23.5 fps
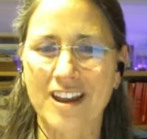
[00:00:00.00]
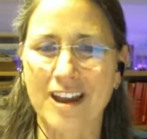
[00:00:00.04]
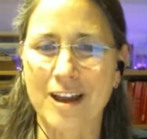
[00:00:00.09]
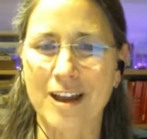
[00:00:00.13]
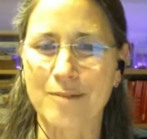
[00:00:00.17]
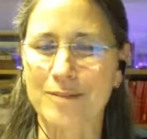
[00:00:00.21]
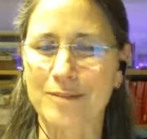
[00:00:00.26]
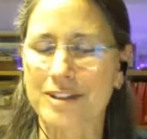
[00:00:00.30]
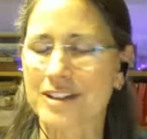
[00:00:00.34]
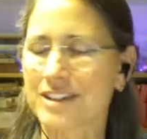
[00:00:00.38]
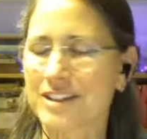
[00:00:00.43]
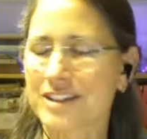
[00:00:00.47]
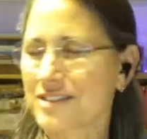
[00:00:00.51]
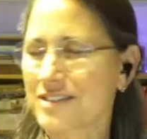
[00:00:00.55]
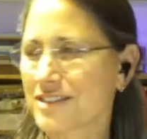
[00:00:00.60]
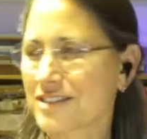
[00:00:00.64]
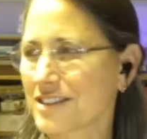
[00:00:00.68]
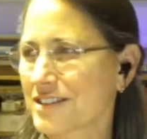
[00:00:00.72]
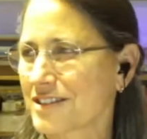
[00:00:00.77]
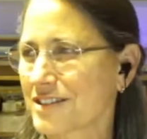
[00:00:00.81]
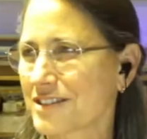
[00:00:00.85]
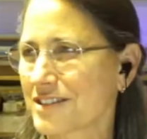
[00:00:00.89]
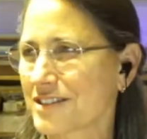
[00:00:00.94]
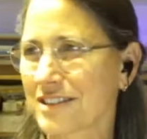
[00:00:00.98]
Emily has
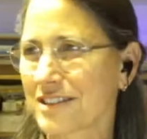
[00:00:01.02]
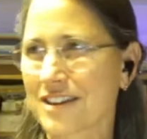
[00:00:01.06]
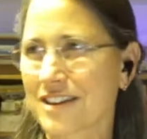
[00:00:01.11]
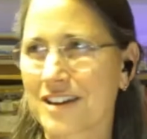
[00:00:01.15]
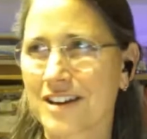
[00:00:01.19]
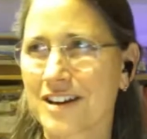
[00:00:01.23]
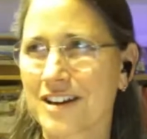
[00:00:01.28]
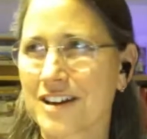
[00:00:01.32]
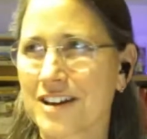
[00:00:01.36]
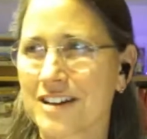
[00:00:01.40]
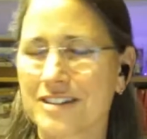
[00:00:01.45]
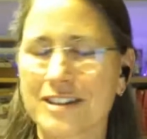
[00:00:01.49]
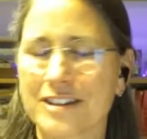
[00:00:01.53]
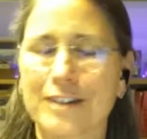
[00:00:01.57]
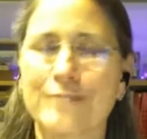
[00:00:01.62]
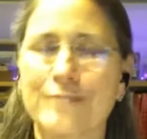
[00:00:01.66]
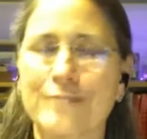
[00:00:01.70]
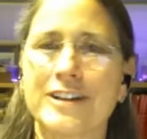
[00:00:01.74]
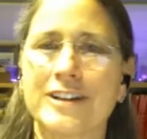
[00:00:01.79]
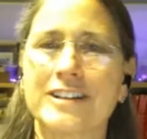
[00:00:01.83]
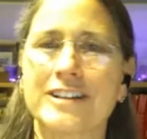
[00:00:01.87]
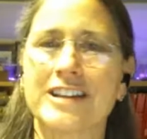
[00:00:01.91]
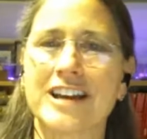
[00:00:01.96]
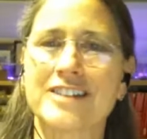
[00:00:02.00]
just done a
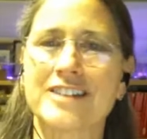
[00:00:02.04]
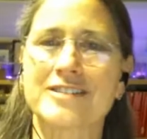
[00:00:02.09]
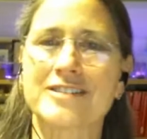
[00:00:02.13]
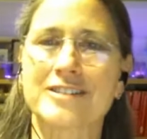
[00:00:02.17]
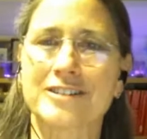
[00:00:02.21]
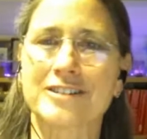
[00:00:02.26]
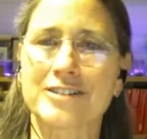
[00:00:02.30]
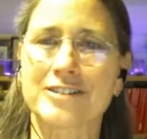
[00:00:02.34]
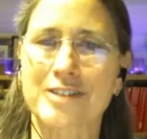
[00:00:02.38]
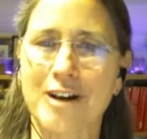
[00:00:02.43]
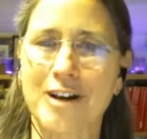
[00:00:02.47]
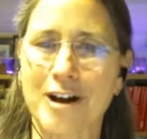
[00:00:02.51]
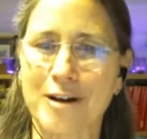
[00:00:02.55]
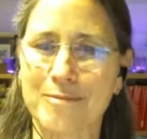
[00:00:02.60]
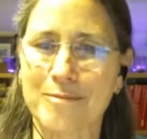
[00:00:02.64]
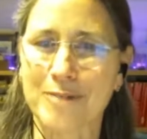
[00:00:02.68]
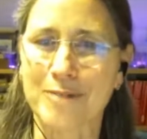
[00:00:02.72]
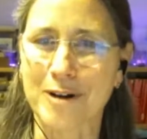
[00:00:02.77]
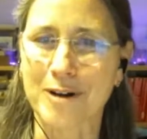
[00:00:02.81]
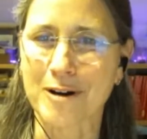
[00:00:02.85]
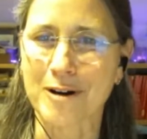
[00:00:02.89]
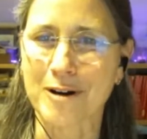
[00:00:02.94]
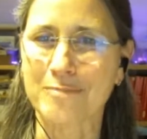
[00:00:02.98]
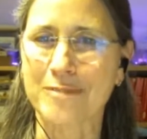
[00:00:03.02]
fantastic job
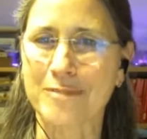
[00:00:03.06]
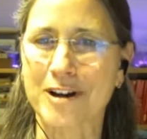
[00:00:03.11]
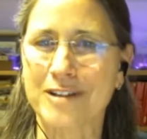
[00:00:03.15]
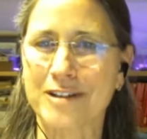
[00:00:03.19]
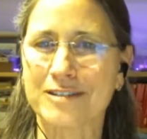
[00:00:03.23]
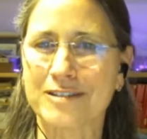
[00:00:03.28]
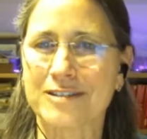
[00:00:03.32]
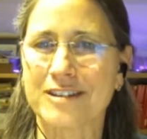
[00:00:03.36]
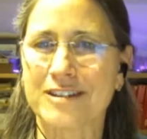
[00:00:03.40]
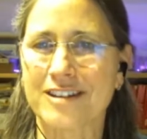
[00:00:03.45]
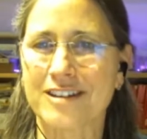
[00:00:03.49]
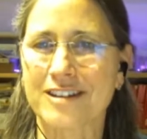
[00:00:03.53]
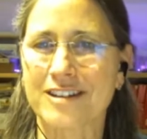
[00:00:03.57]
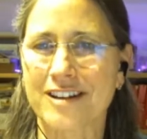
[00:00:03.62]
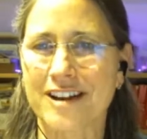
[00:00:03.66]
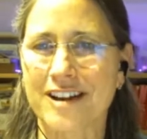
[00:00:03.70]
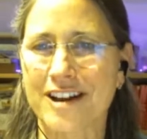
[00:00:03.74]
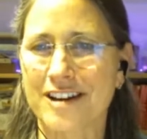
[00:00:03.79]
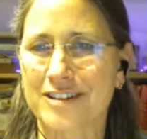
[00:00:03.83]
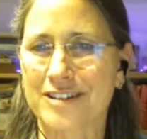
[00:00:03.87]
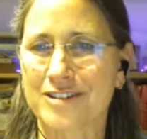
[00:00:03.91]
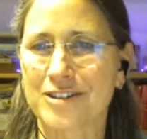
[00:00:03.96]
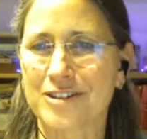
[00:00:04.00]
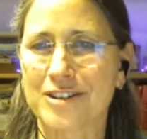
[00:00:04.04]
all month,
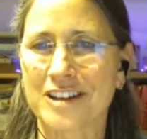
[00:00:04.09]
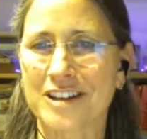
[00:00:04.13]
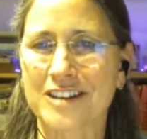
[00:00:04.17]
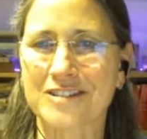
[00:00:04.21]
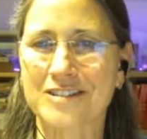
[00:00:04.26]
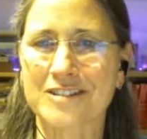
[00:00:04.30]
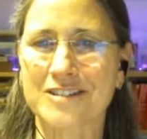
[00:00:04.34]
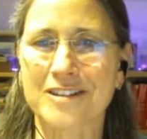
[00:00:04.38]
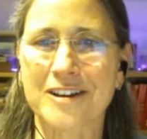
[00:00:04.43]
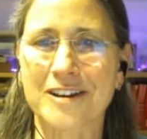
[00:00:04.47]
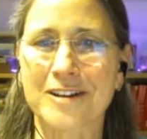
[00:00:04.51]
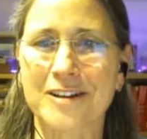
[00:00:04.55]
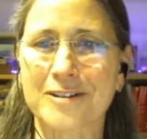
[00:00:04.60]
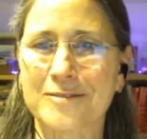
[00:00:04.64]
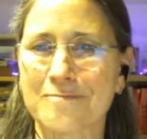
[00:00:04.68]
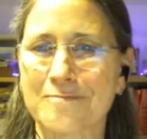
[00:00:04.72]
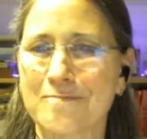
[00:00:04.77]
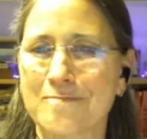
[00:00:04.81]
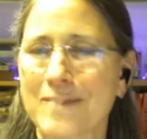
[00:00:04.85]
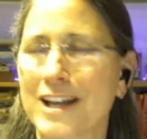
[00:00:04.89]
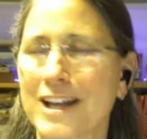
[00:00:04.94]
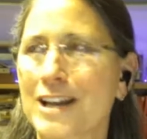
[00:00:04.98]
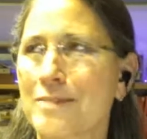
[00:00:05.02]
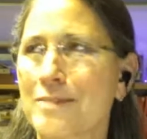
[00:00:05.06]
as she has done
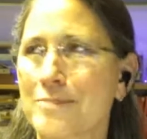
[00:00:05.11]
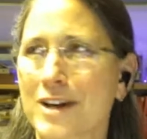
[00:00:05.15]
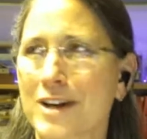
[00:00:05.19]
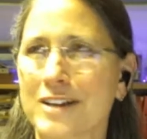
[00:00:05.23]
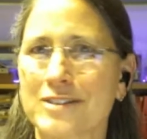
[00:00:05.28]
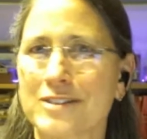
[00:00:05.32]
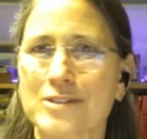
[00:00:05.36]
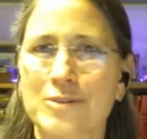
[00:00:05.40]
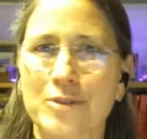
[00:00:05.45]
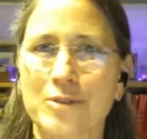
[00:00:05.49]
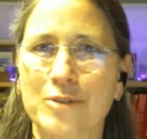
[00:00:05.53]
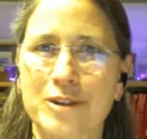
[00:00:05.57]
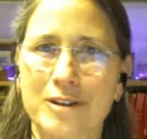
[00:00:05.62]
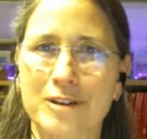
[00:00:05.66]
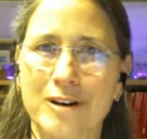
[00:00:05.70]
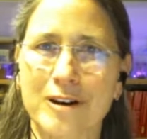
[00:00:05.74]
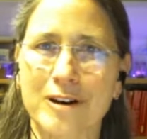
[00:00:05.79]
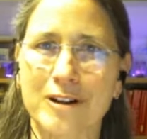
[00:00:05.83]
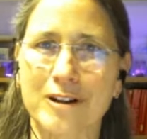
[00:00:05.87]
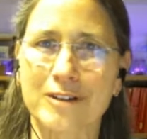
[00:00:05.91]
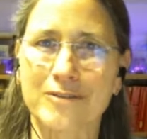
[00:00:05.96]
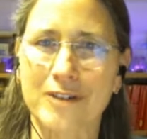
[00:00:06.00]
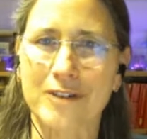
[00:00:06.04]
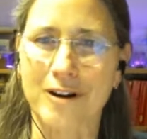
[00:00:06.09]
many months with
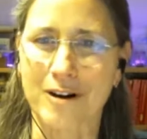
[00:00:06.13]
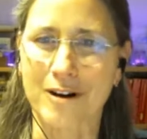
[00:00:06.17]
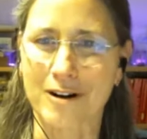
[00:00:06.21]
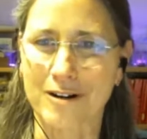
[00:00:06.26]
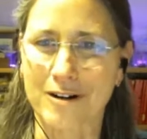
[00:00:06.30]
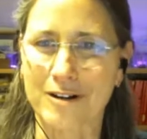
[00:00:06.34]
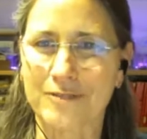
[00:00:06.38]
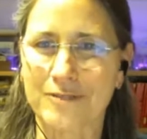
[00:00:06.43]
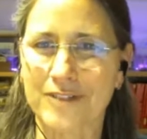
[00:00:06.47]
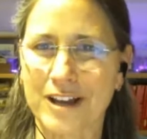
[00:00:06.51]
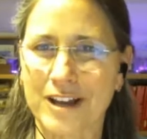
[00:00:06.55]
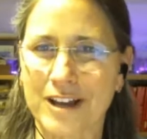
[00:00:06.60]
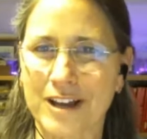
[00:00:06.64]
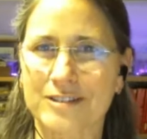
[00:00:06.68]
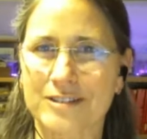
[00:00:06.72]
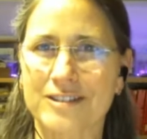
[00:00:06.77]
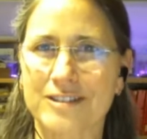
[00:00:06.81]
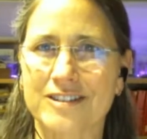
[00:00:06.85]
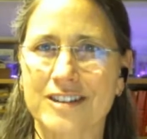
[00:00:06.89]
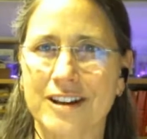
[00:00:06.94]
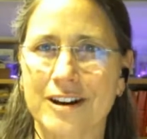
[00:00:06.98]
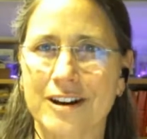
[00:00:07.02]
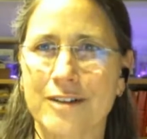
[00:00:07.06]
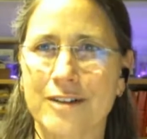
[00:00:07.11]
all of our
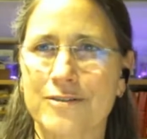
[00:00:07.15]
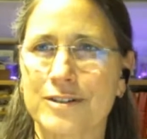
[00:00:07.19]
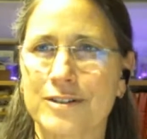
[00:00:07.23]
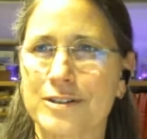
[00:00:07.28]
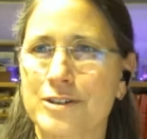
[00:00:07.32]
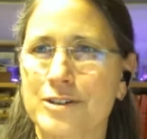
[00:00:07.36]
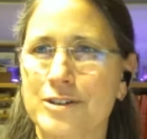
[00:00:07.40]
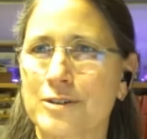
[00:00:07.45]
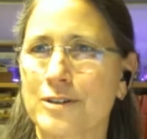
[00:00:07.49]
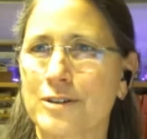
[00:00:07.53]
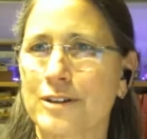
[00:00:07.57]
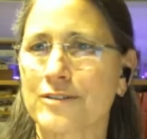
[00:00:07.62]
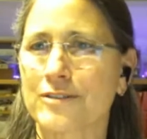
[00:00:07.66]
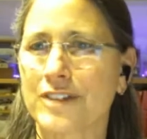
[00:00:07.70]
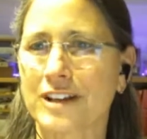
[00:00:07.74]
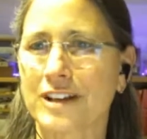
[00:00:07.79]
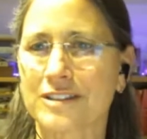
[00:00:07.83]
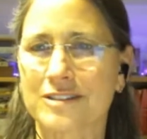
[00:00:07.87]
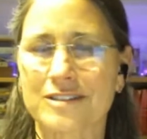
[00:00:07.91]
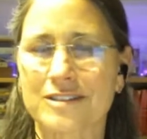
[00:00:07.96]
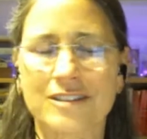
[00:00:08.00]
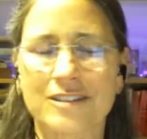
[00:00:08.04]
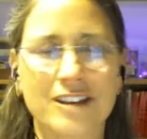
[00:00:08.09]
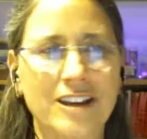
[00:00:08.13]
events and our virtual
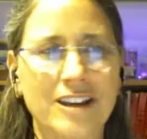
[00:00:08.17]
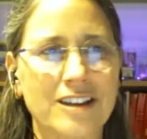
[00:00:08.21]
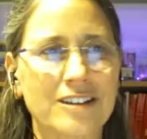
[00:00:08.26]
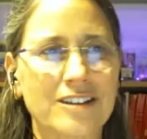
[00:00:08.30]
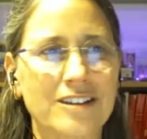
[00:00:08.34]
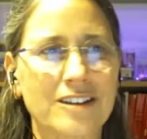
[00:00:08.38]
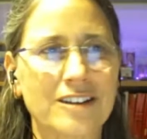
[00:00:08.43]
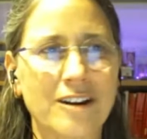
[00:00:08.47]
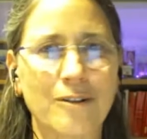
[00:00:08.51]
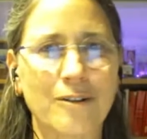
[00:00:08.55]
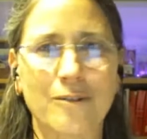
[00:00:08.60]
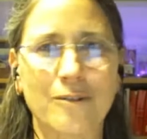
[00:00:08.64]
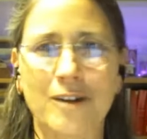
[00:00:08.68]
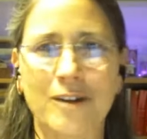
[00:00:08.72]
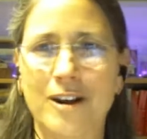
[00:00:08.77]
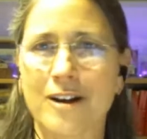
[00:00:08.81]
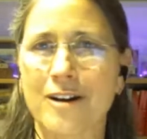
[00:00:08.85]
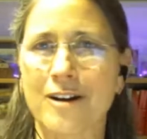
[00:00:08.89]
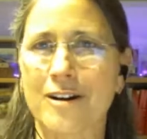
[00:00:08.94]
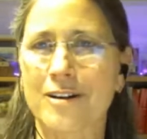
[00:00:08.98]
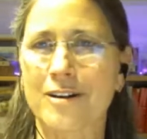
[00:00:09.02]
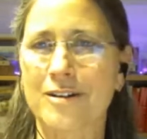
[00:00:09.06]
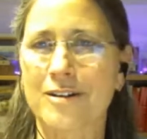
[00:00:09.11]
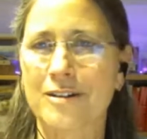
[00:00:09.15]
events. And we
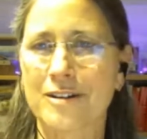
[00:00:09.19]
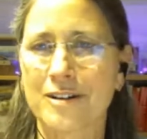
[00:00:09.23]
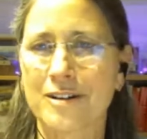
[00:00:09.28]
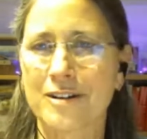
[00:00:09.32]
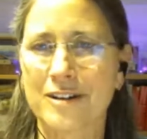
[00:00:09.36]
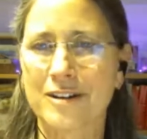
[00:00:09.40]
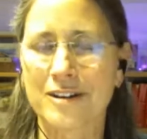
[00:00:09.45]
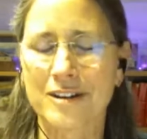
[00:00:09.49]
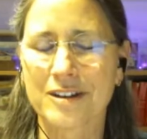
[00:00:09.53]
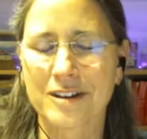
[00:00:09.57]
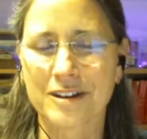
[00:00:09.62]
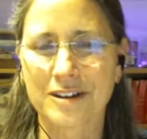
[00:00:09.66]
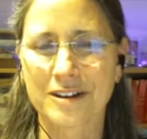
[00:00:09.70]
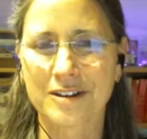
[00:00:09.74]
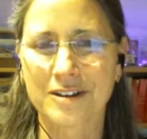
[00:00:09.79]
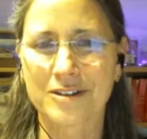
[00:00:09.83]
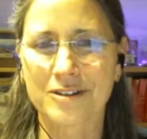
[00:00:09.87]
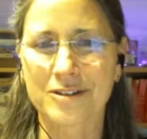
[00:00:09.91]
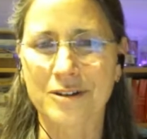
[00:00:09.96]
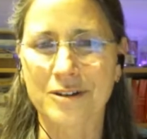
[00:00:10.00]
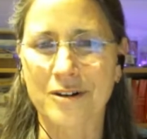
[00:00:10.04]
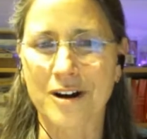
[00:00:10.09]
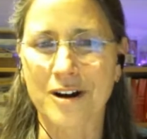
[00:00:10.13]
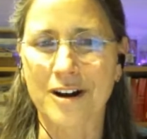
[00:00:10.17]
are
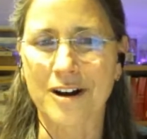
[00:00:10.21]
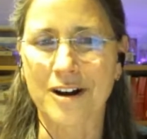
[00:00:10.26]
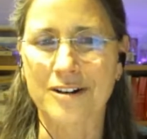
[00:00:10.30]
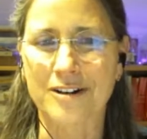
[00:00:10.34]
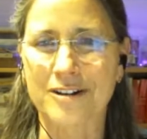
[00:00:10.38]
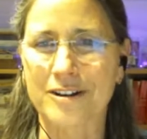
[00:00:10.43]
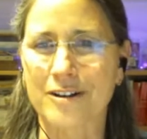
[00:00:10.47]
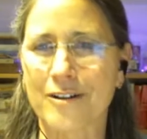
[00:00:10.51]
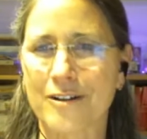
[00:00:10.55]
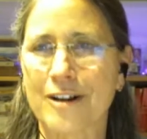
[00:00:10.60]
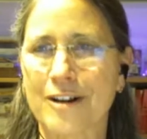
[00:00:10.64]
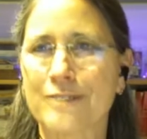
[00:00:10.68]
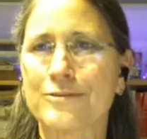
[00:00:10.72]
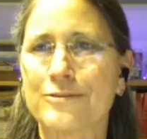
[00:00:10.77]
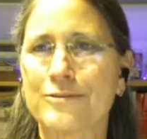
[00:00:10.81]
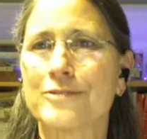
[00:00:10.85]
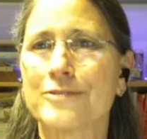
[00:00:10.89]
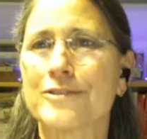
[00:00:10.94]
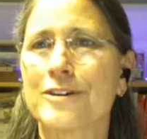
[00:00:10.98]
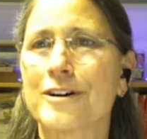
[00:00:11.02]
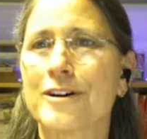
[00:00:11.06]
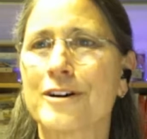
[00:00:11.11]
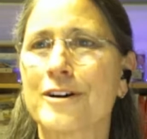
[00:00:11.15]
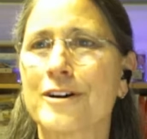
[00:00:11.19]
so honored and grateful
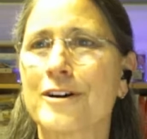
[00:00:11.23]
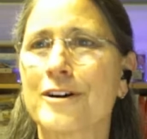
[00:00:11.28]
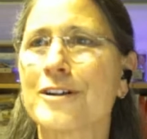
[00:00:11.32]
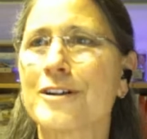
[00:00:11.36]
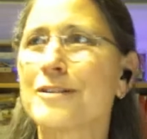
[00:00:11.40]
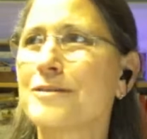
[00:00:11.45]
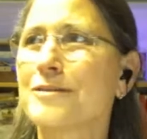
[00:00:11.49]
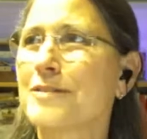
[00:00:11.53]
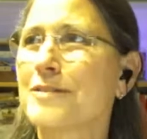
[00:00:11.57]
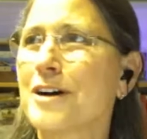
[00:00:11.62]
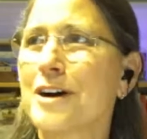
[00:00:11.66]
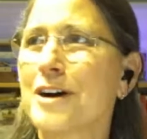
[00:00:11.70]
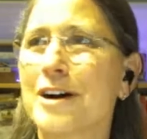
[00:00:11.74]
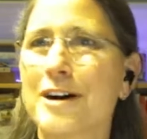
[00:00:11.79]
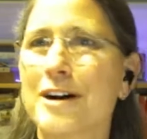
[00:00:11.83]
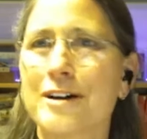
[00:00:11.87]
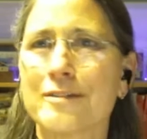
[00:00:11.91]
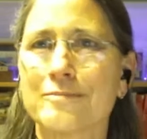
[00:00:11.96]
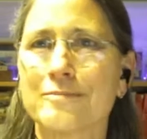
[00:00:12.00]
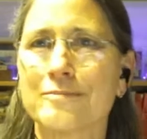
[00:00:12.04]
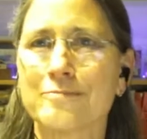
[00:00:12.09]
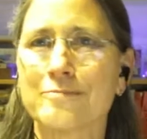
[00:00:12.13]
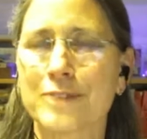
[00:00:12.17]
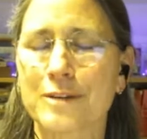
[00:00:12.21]
for her
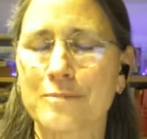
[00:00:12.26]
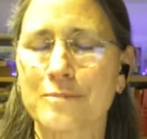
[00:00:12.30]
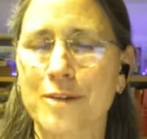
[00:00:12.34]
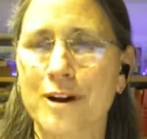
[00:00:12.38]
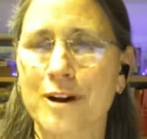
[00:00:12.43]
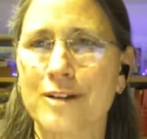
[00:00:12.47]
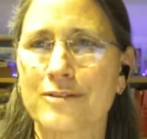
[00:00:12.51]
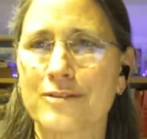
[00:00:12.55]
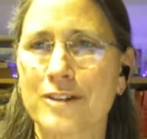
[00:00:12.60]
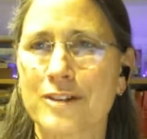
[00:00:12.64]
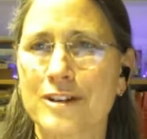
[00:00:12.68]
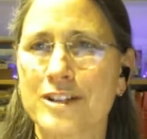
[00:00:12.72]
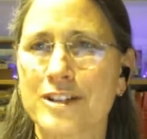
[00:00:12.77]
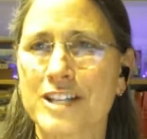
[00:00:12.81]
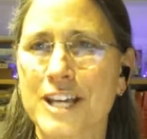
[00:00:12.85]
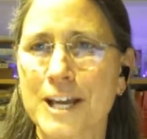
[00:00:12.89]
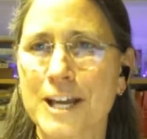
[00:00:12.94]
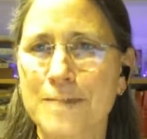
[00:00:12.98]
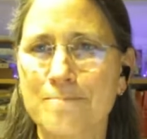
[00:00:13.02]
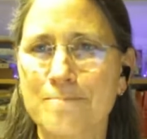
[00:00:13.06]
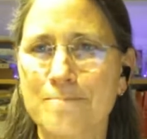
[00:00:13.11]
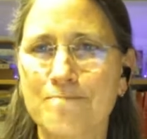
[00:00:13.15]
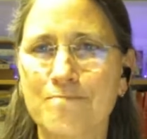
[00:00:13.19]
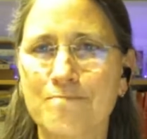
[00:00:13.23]
being part of our
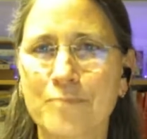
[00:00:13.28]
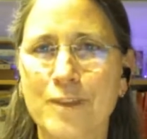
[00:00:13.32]
team.